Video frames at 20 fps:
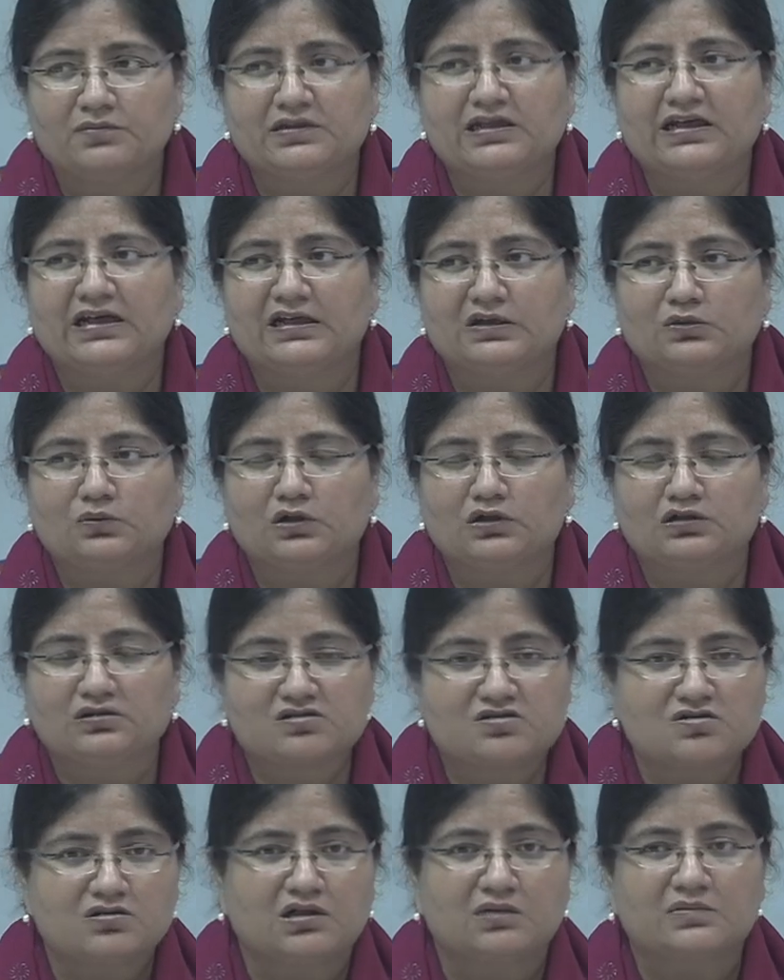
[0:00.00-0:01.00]
the headquarters
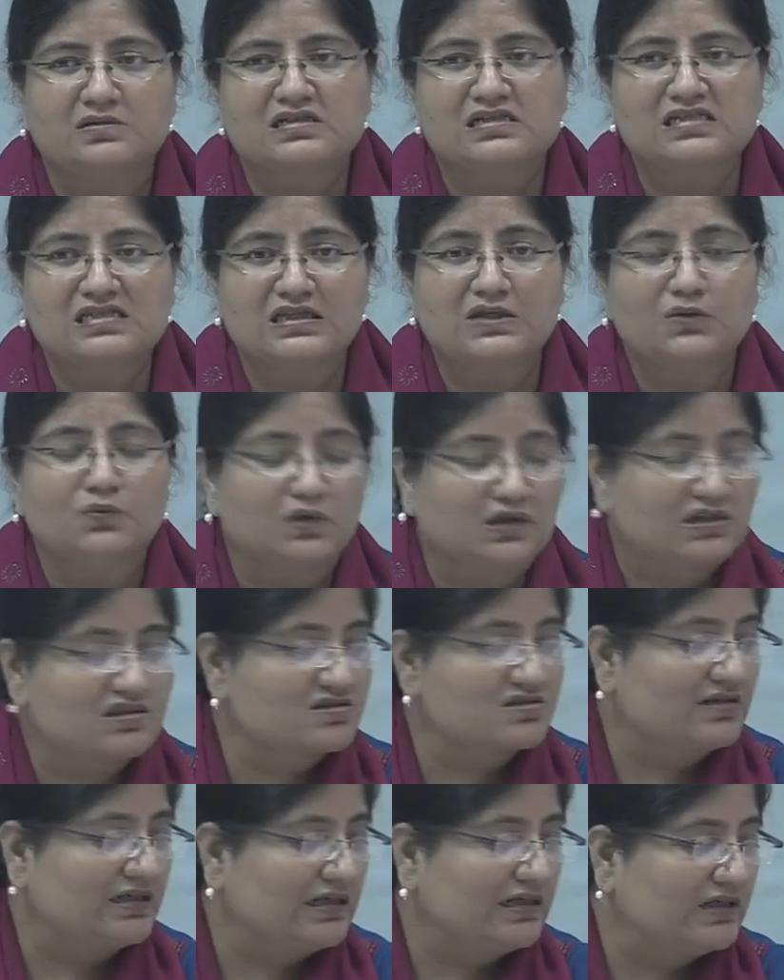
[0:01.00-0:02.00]
to come and see what
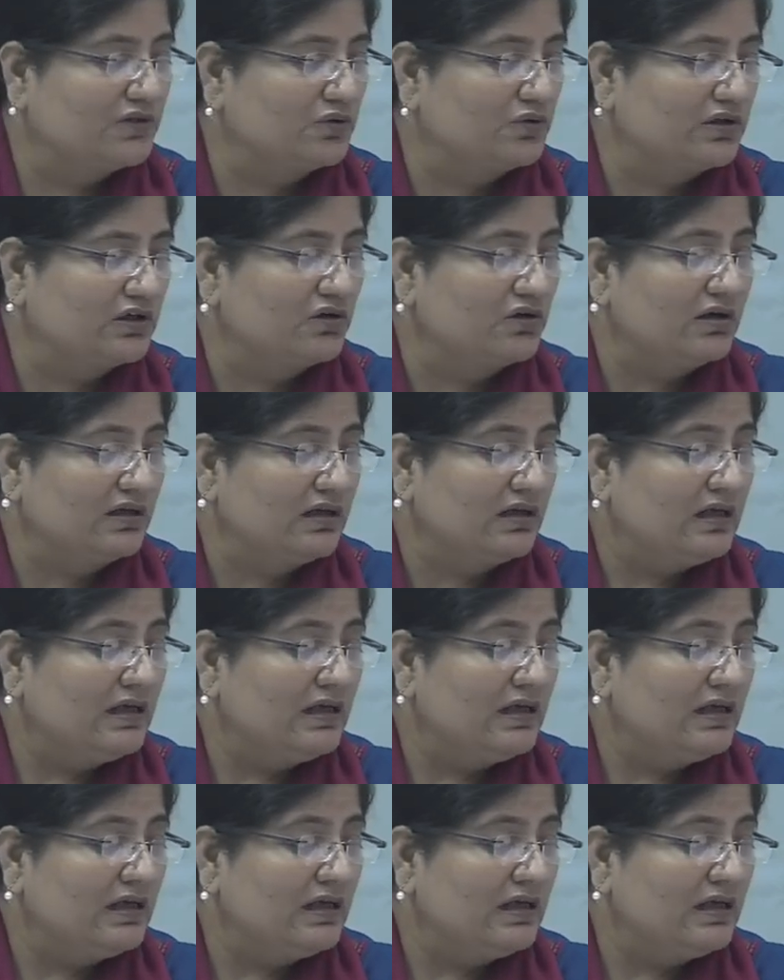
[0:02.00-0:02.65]
is really going on.